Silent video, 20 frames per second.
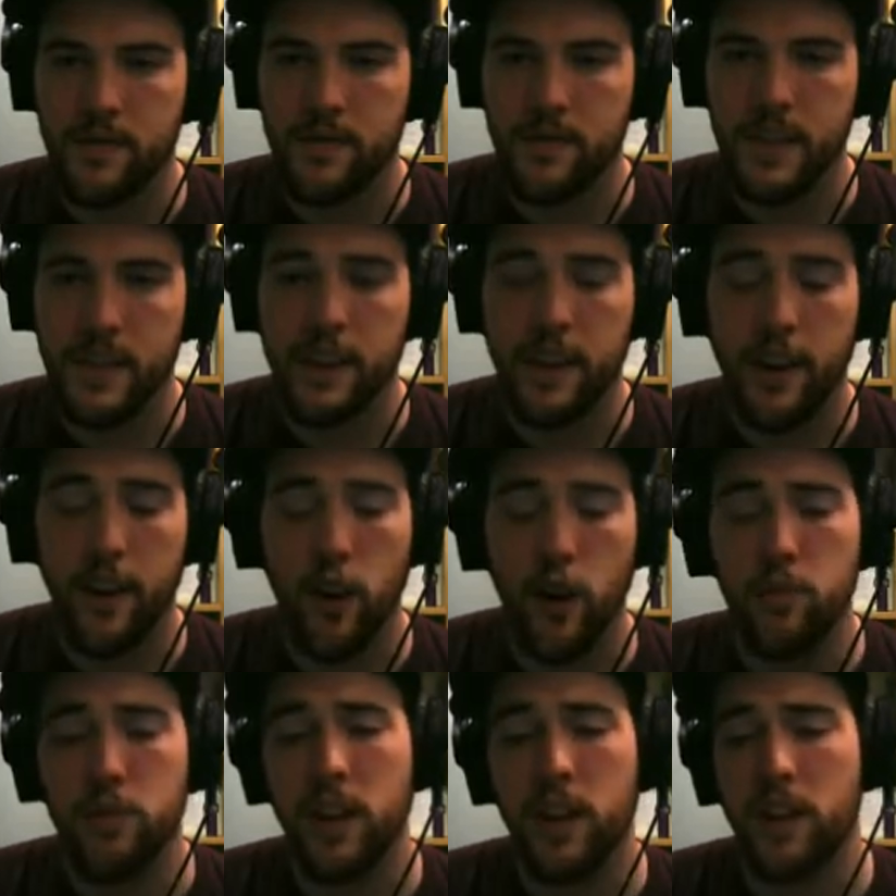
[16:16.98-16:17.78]
At least I
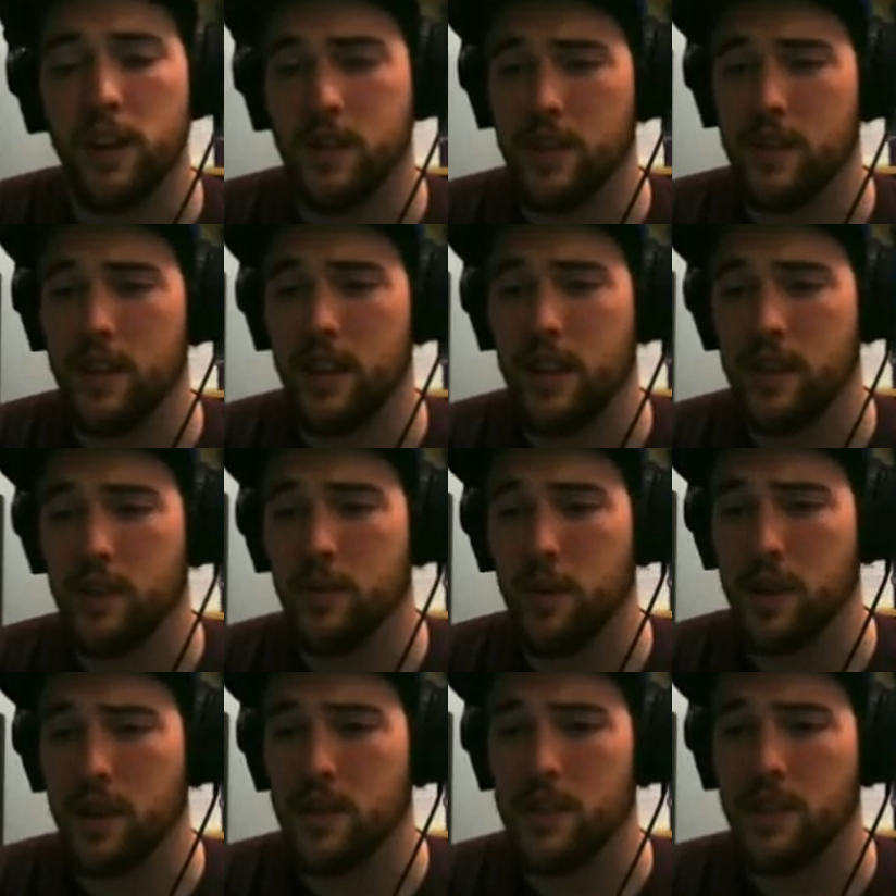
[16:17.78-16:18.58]
hope that it's
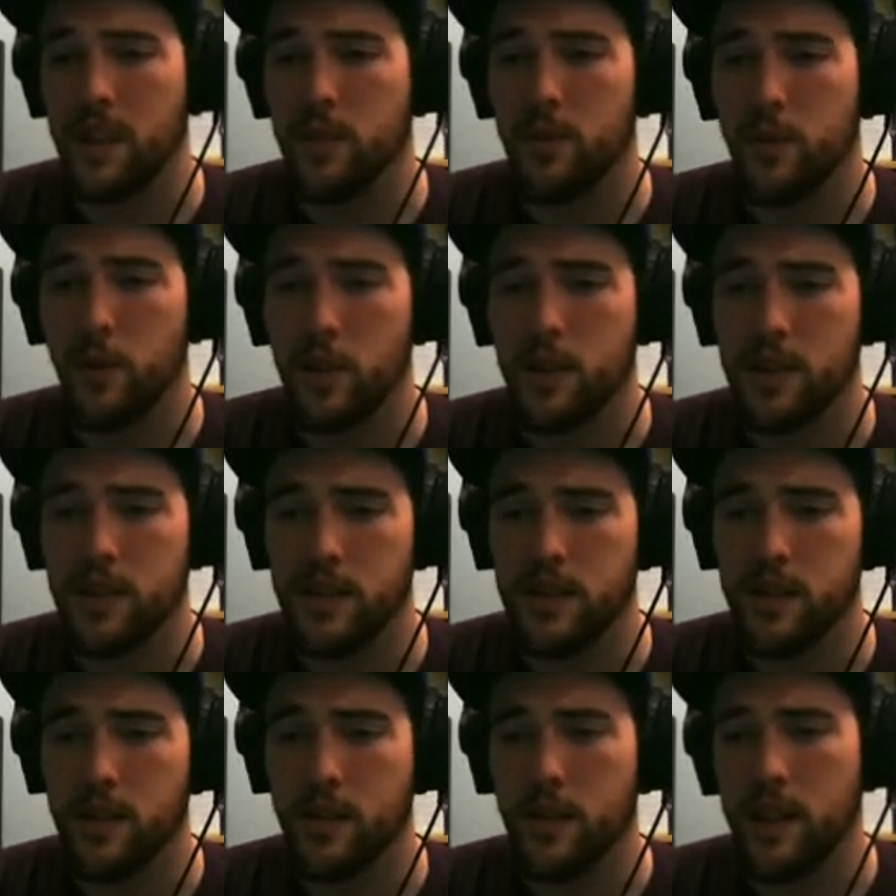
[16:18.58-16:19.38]
that's what it's there for, because
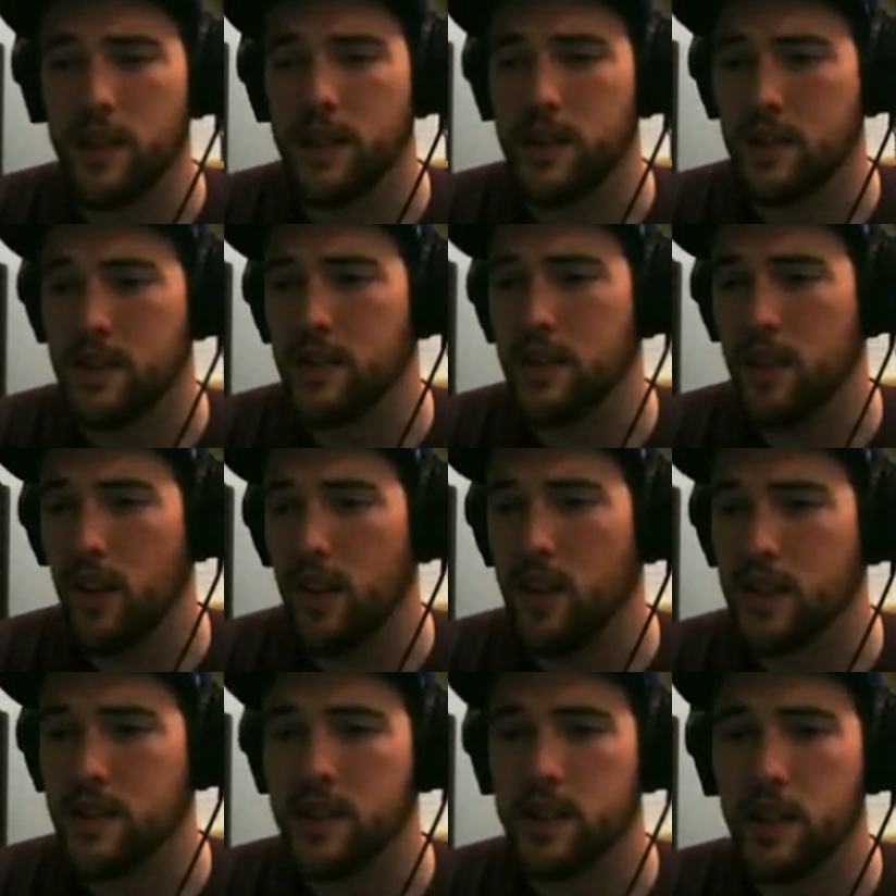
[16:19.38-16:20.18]
it's, it's
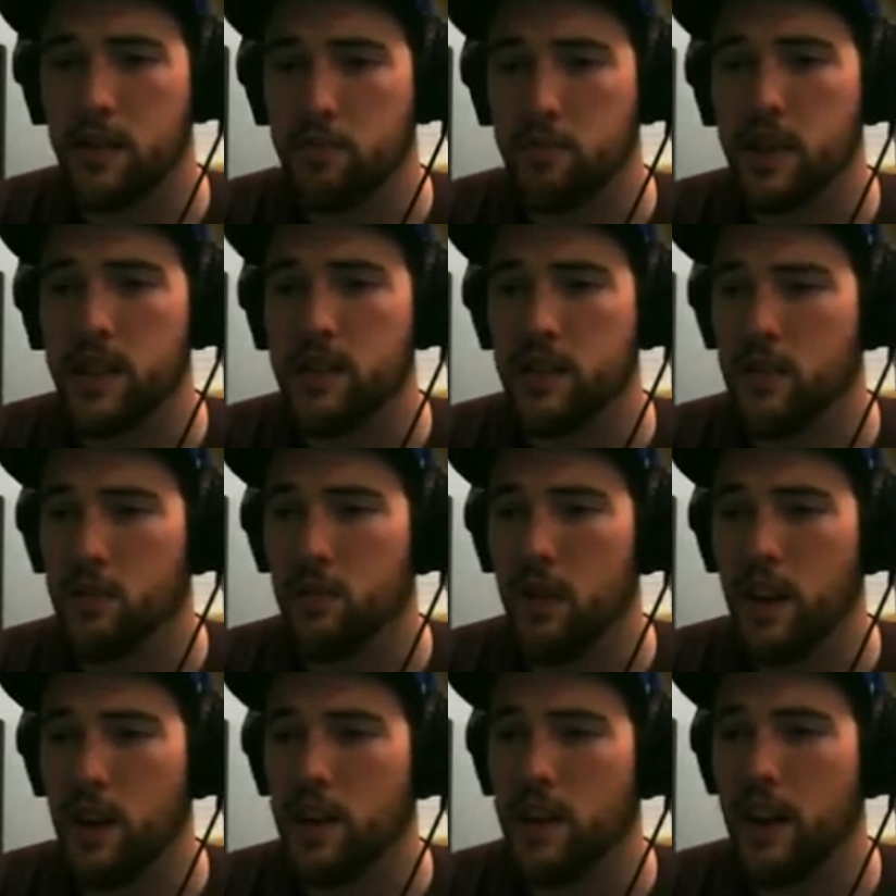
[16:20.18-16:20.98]
honestly a bitch to
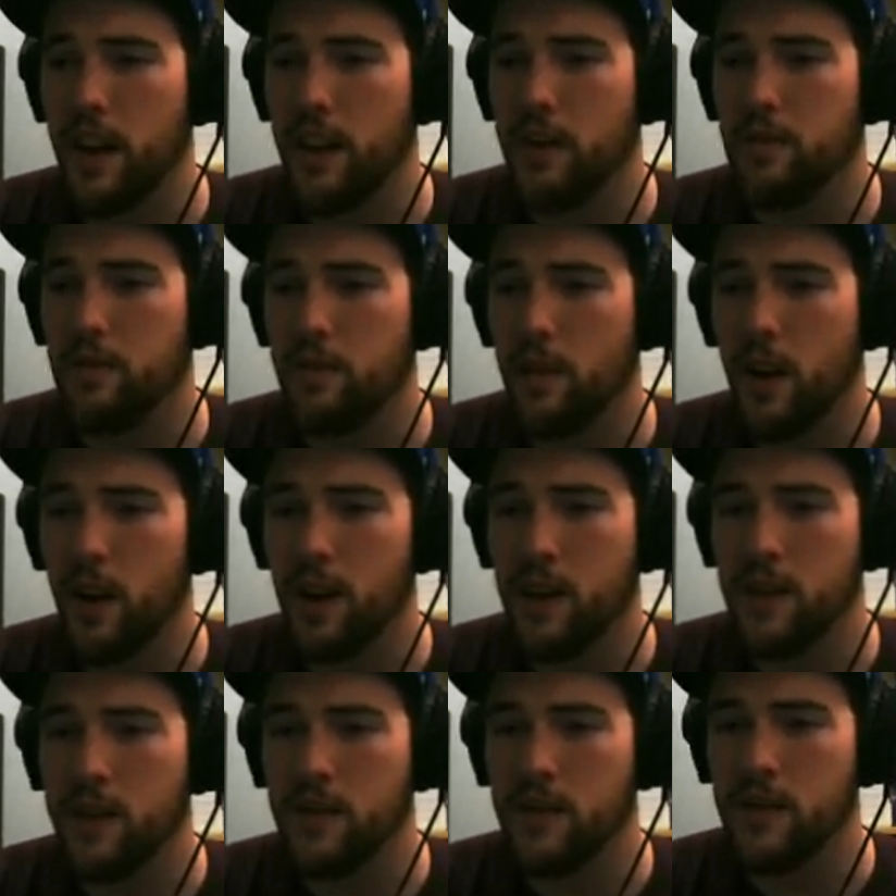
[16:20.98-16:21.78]
walk that
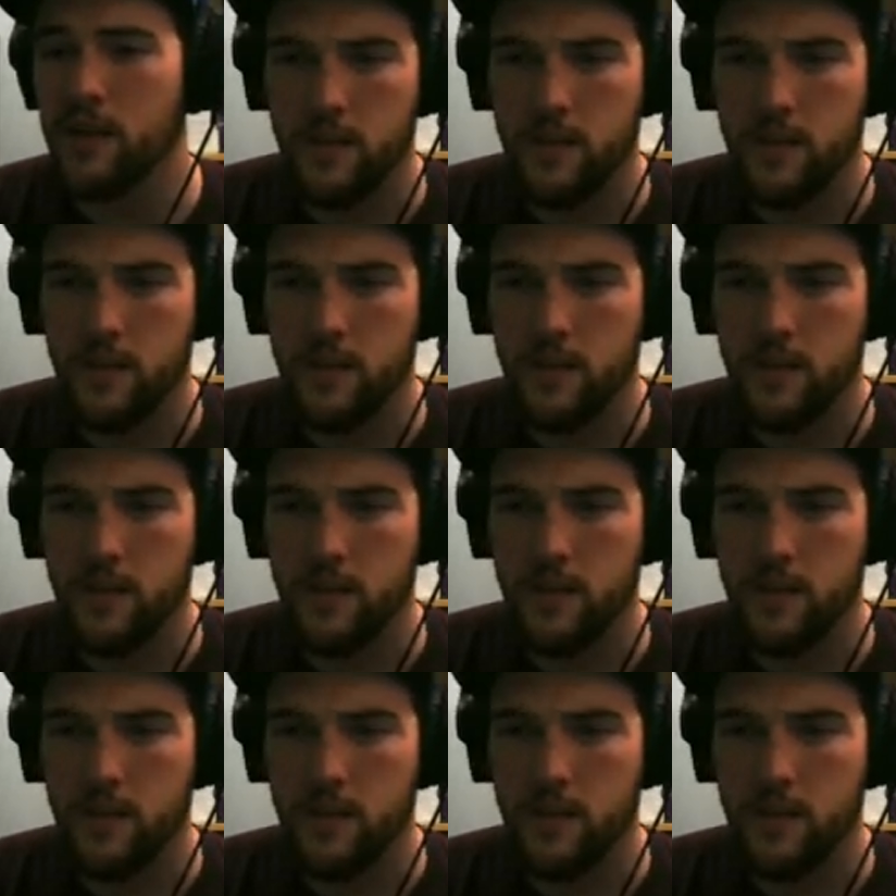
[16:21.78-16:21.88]
far.